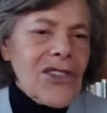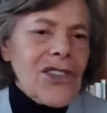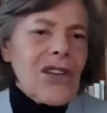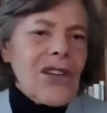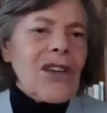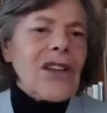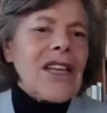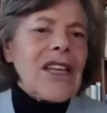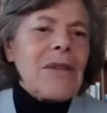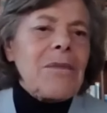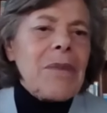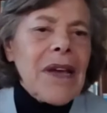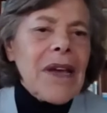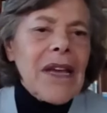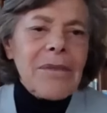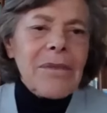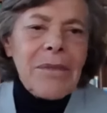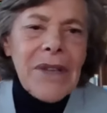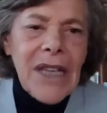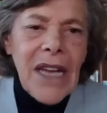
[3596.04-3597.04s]
surely.
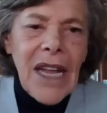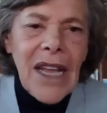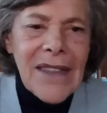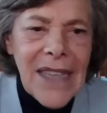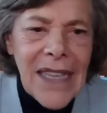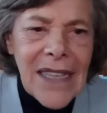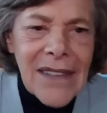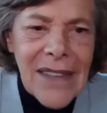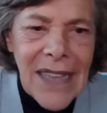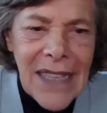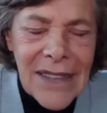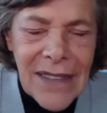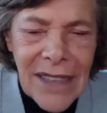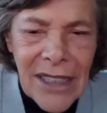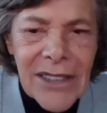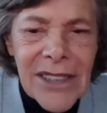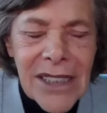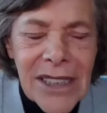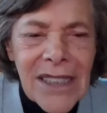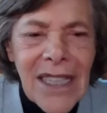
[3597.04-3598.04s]
But I think that
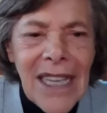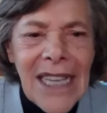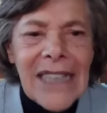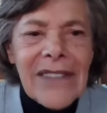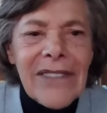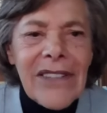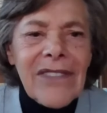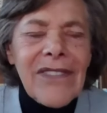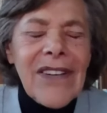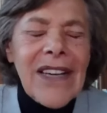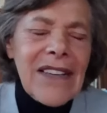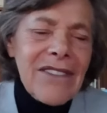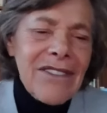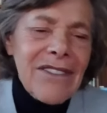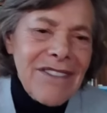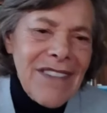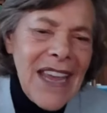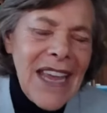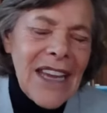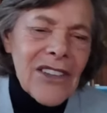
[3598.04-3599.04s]
there's a lot of it. In
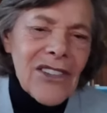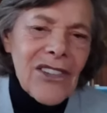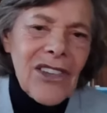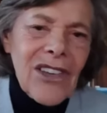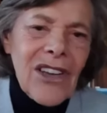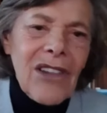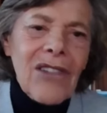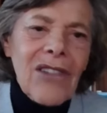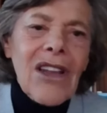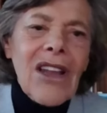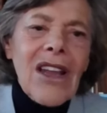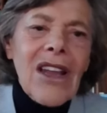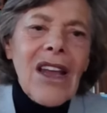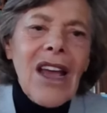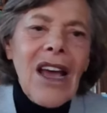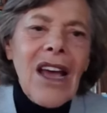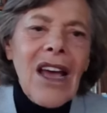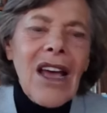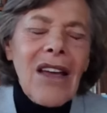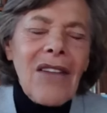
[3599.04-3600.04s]
fact, you know,
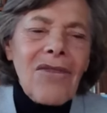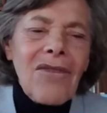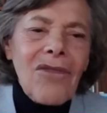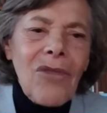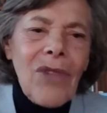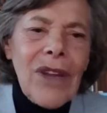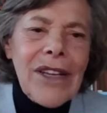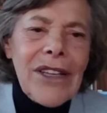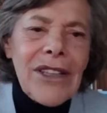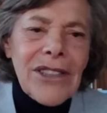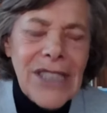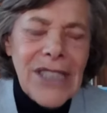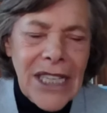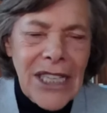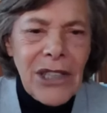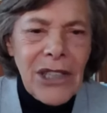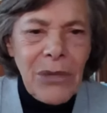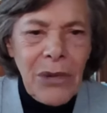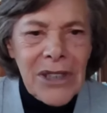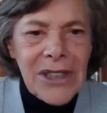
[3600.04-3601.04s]
when you
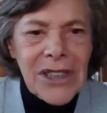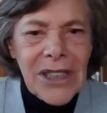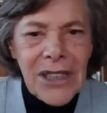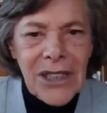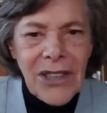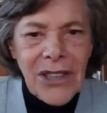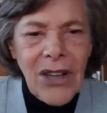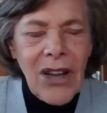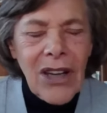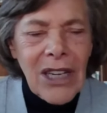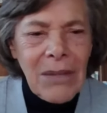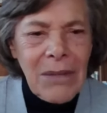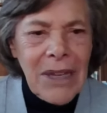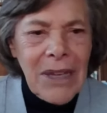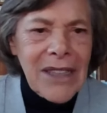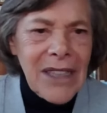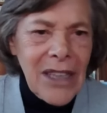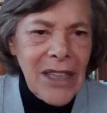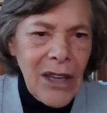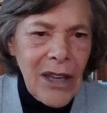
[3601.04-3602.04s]
said you wanted to talk
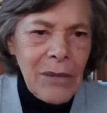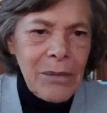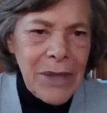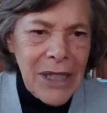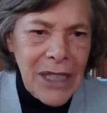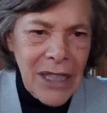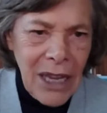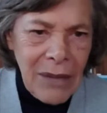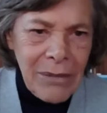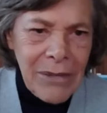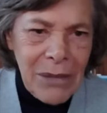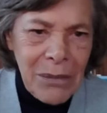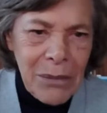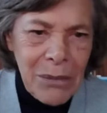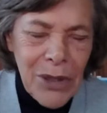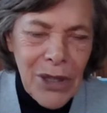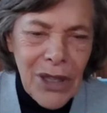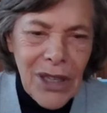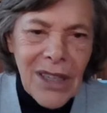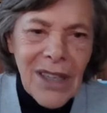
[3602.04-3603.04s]
about the On Becoming
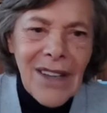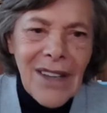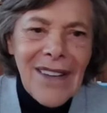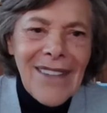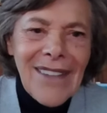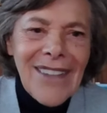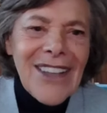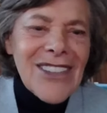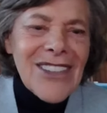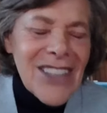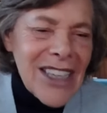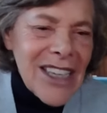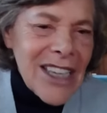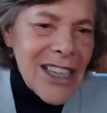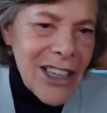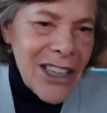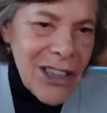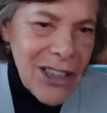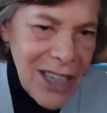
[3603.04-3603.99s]
book, there's a